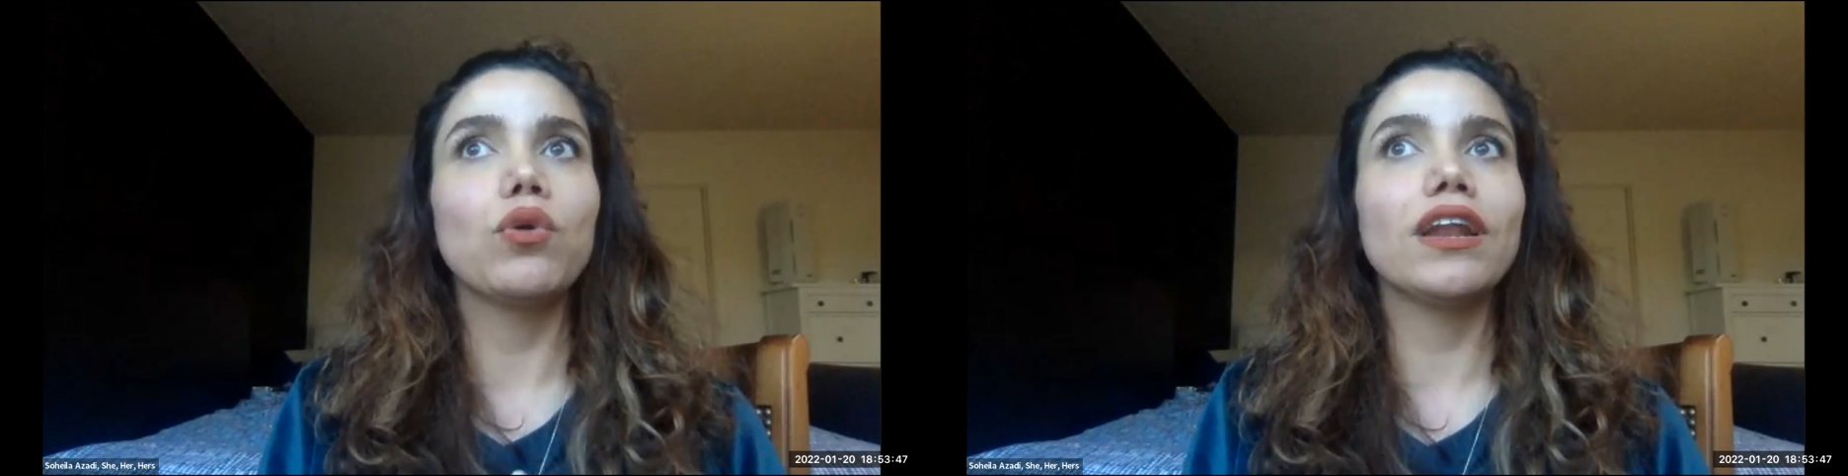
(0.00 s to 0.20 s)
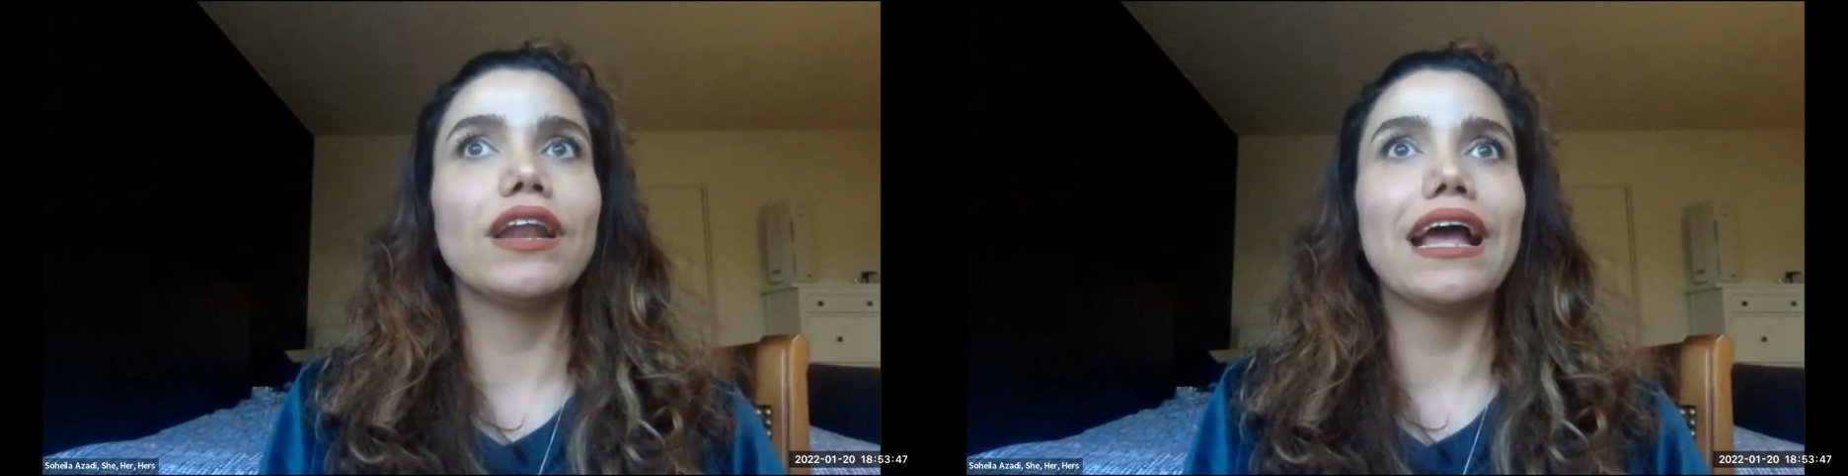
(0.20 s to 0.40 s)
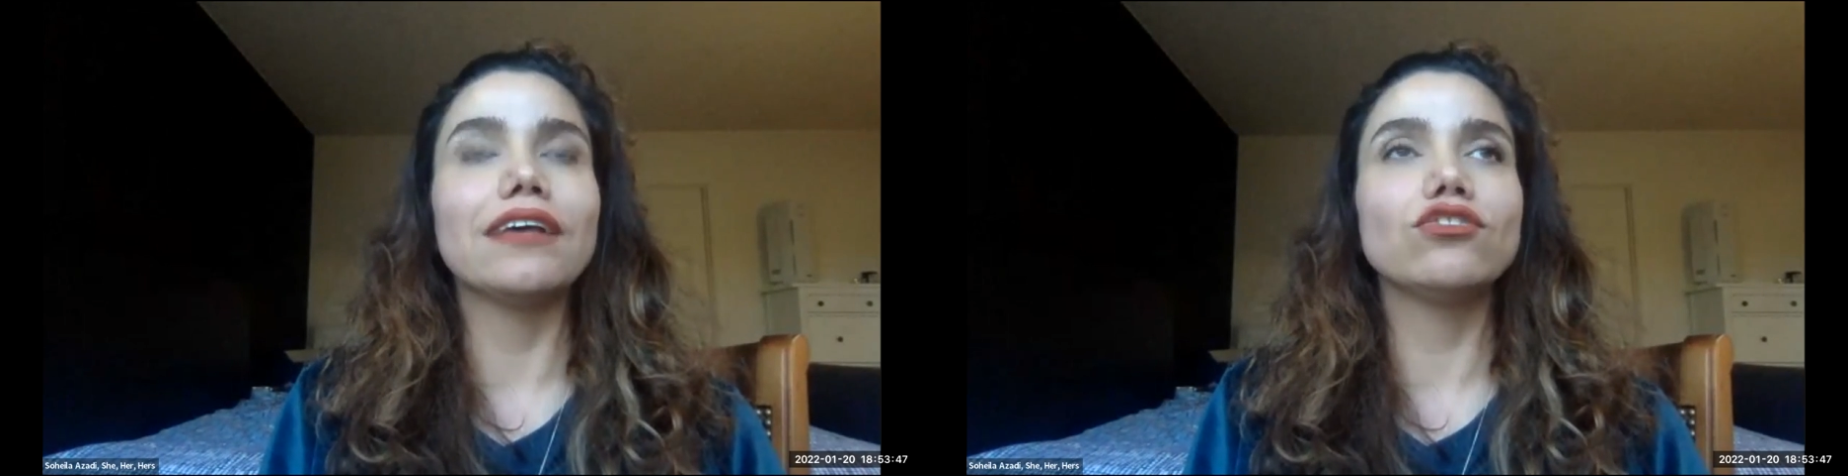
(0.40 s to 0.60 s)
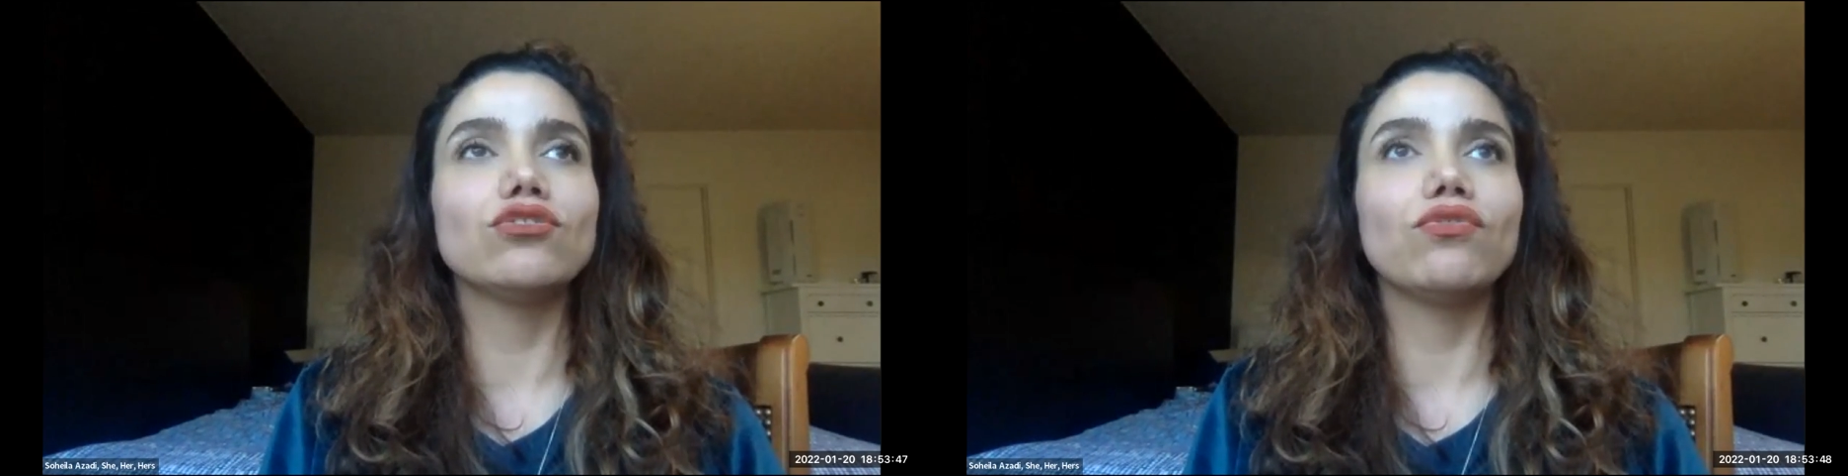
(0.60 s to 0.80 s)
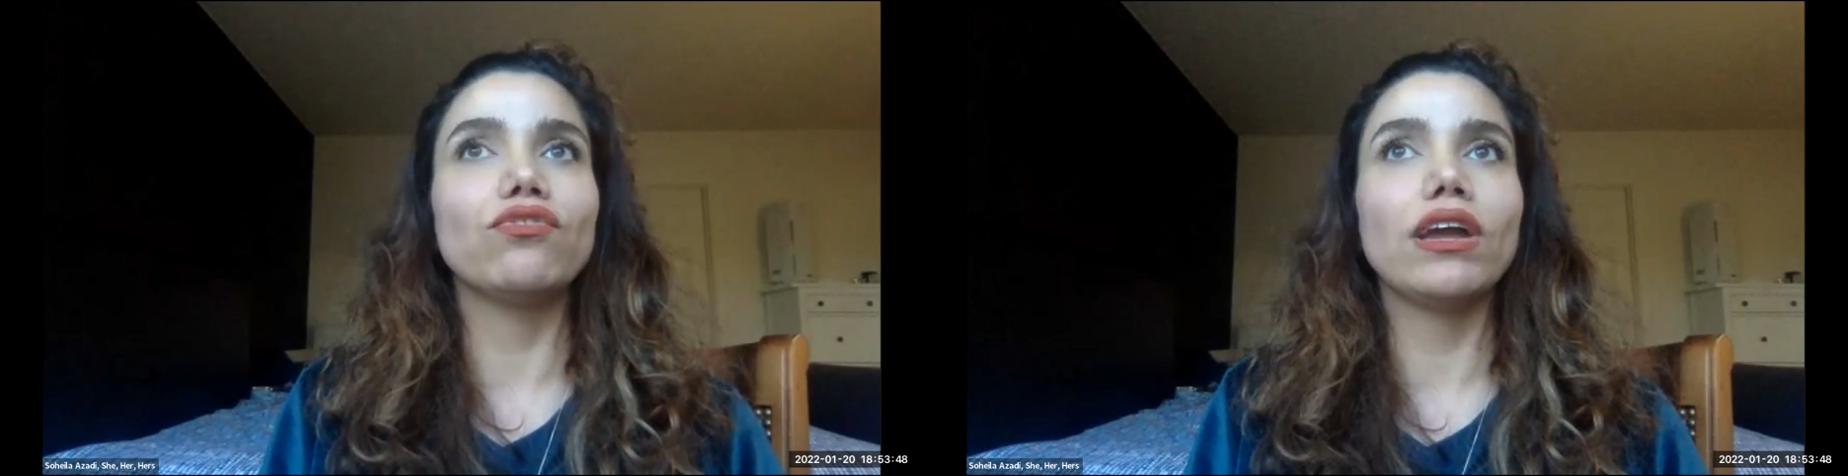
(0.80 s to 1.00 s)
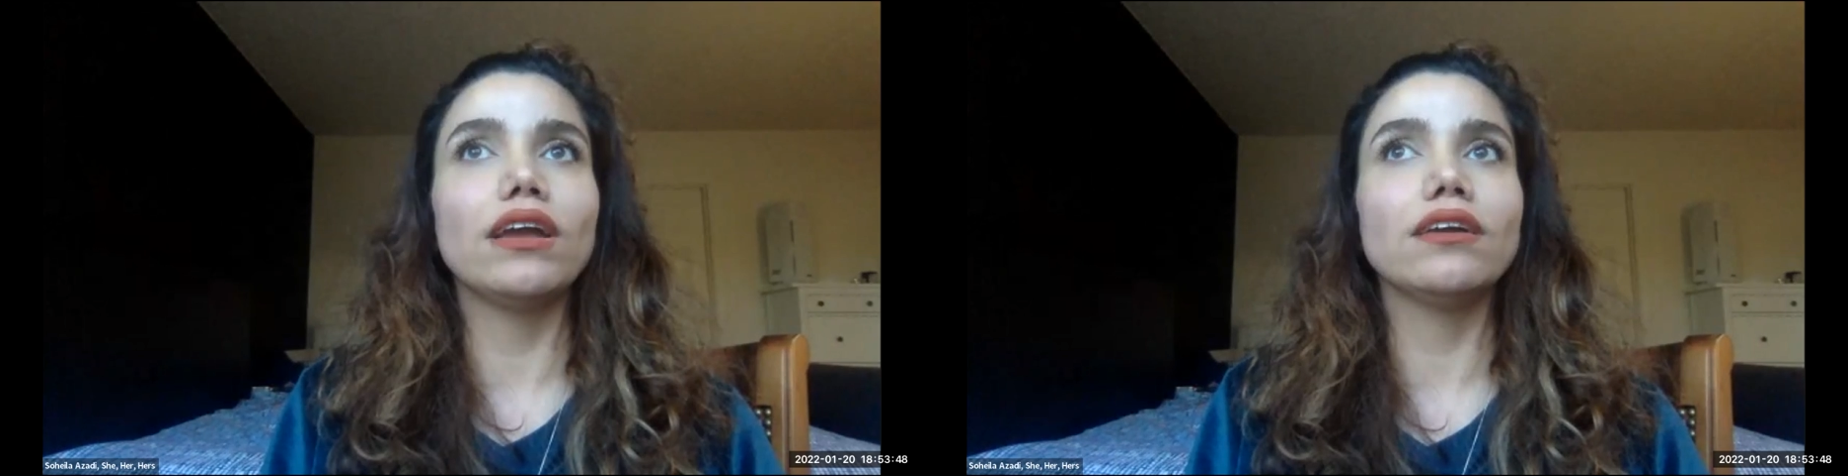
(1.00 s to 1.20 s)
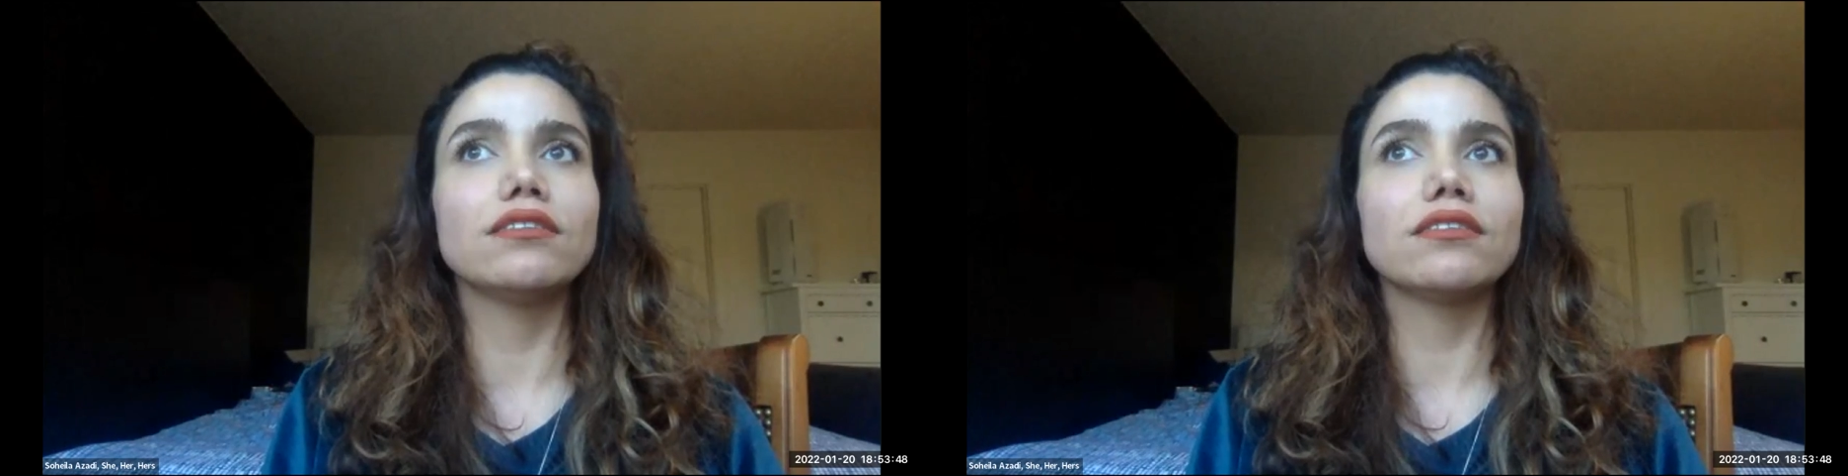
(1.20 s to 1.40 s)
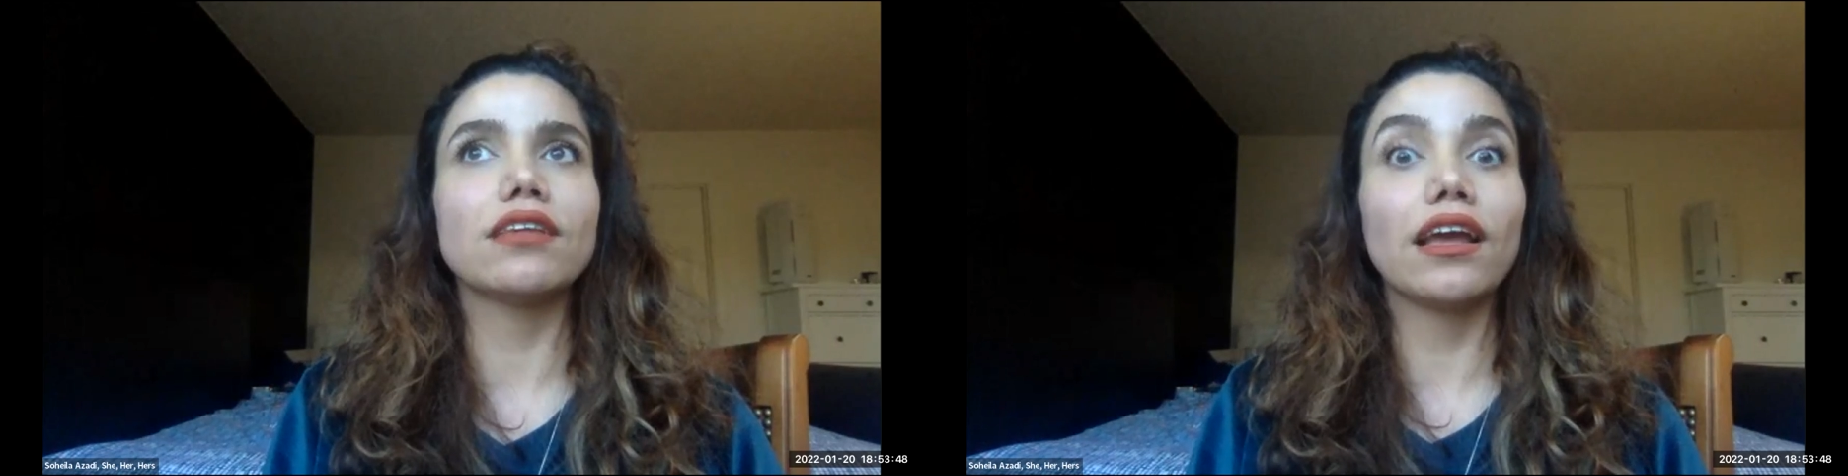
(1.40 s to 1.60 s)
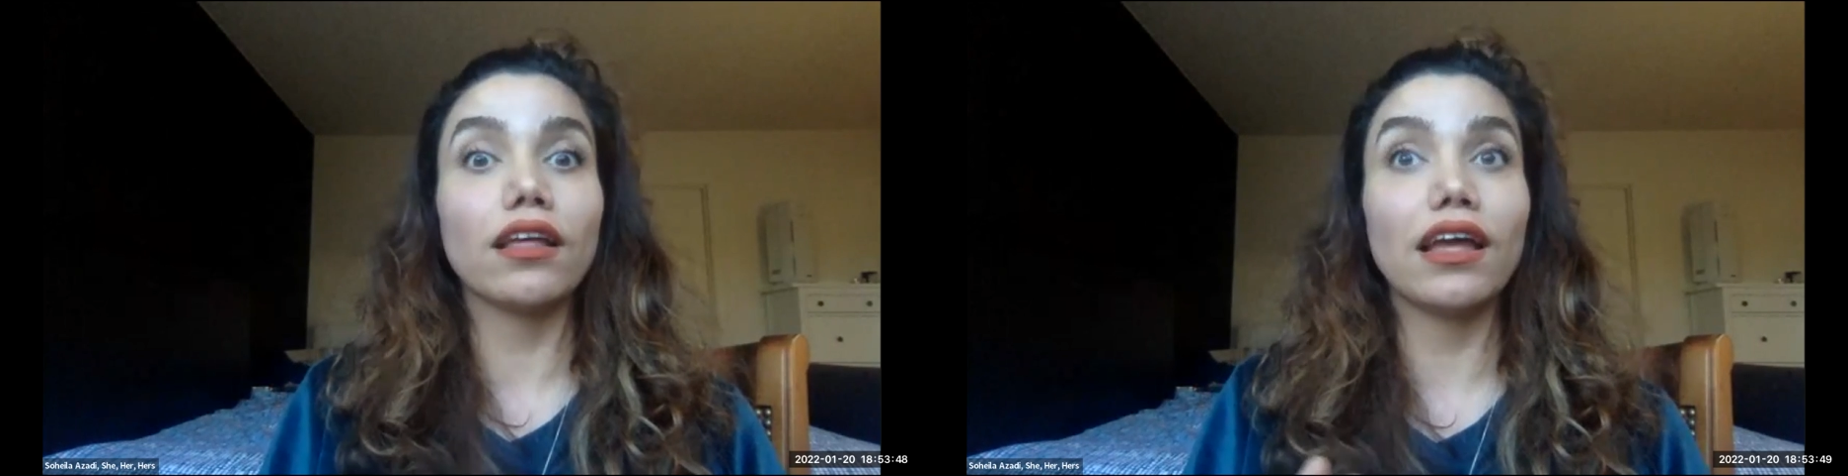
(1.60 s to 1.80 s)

one has to face,